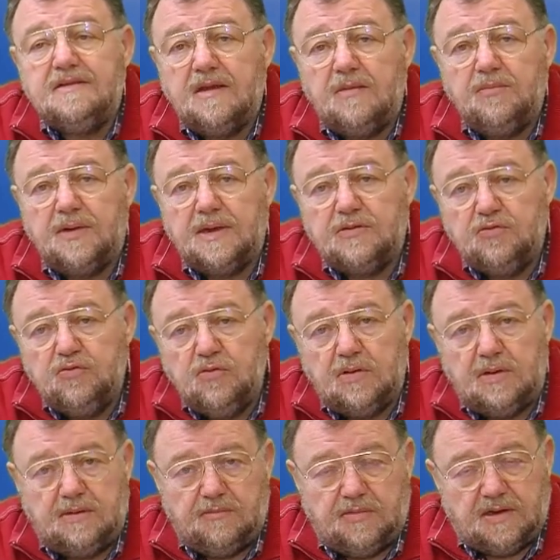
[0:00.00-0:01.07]
and the
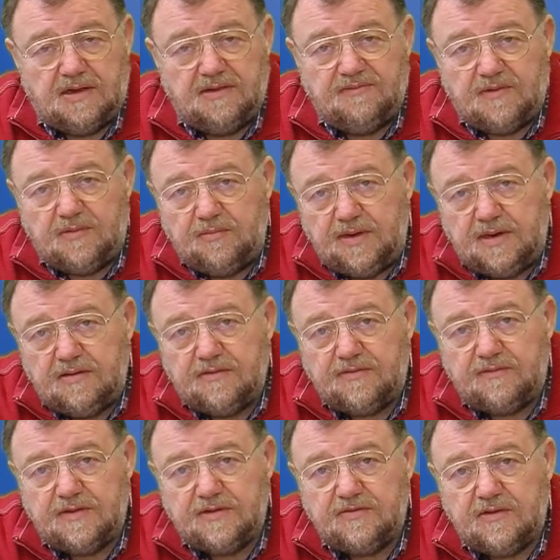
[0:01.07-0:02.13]
temperature in
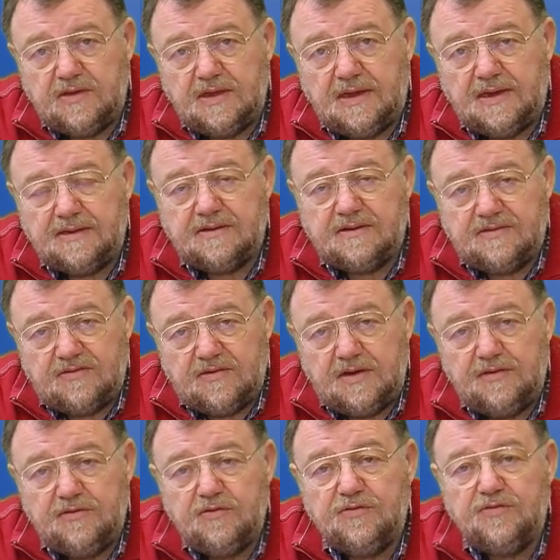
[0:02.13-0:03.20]
the area from minus
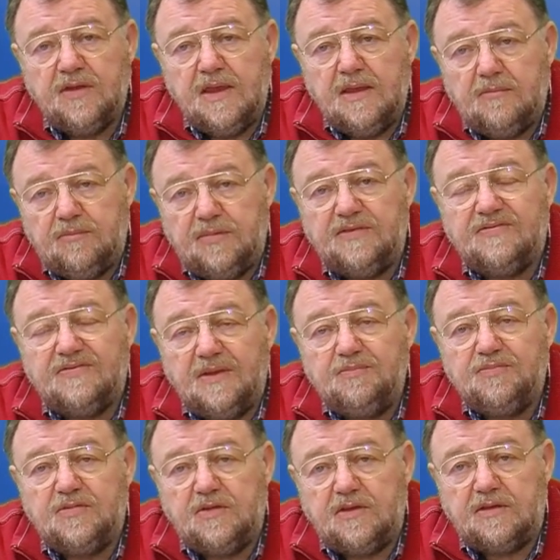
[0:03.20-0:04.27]
40 degrees
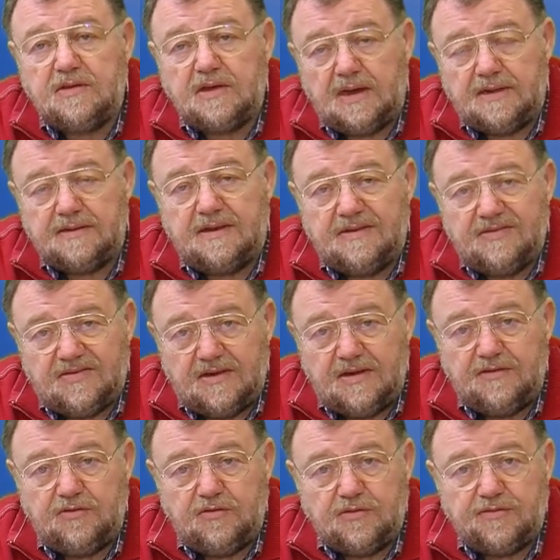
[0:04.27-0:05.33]
Celsius to 70
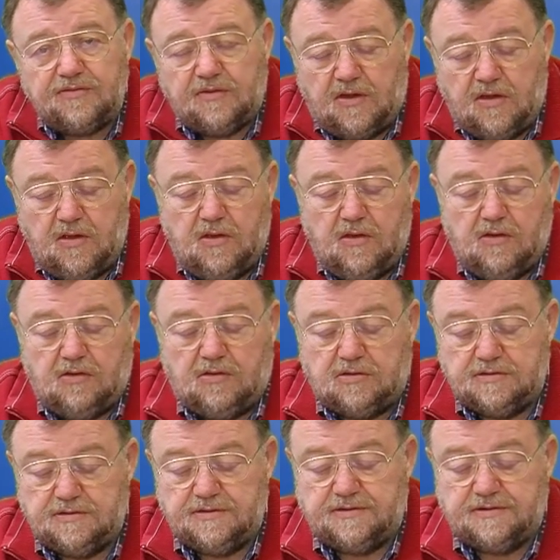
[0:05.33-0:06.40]
degrees Celsius.
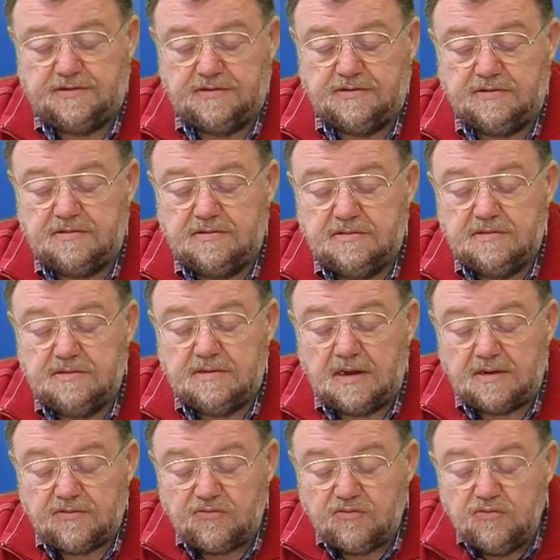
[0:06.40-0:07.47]

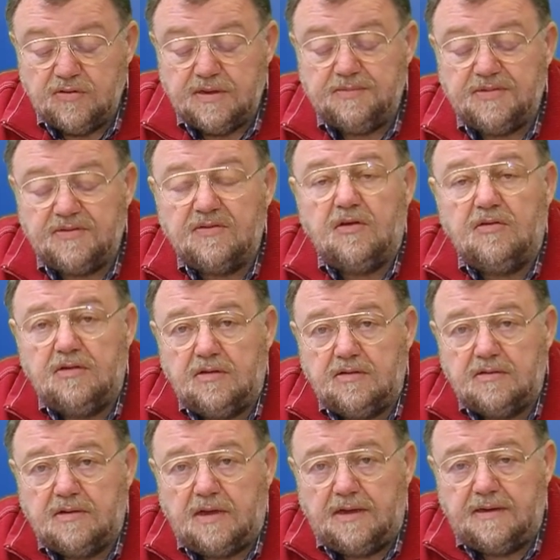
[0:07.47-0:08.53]
And additionally,
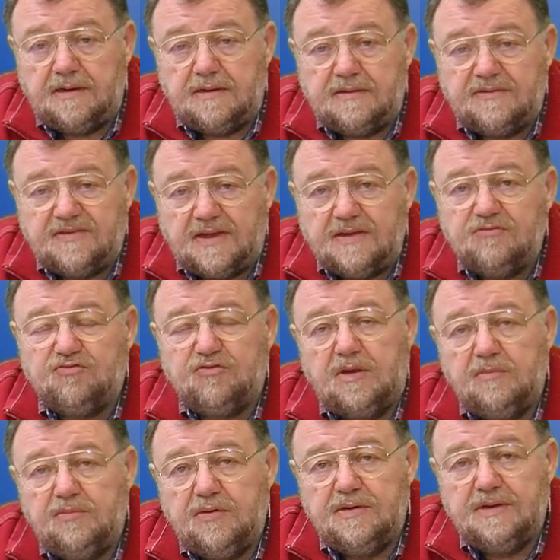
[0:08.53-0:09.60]
there's a
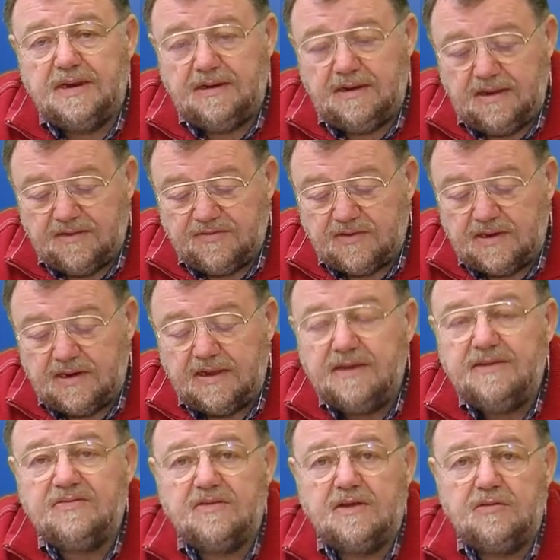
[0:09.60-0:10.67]
timestamp. There's a
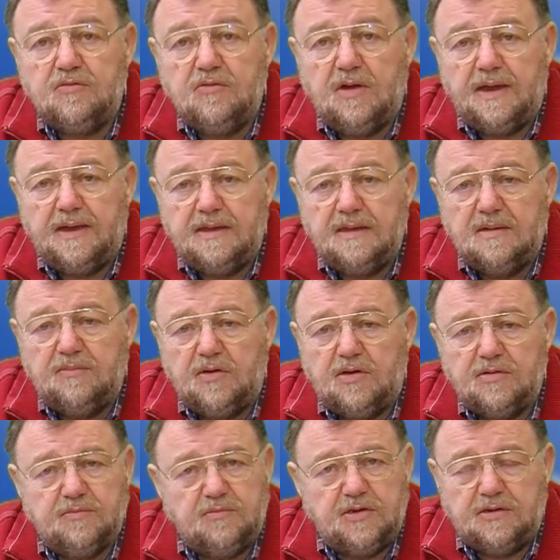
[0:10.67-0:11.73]
real time clock built
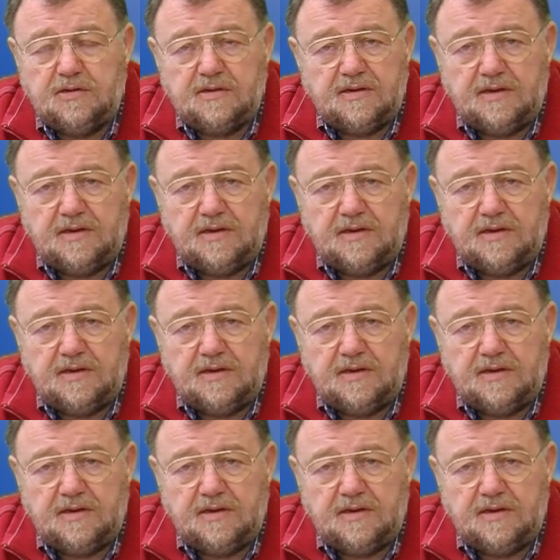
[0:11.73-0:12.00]
in